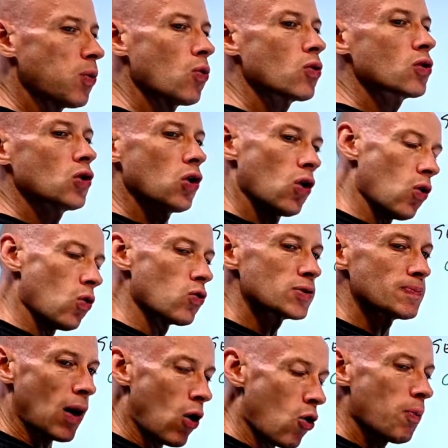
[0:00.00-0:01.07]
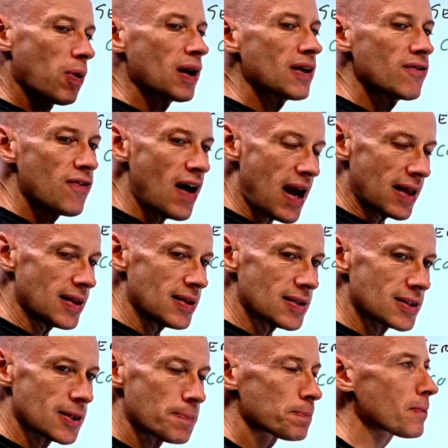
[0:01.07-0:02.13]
calls, multiple events,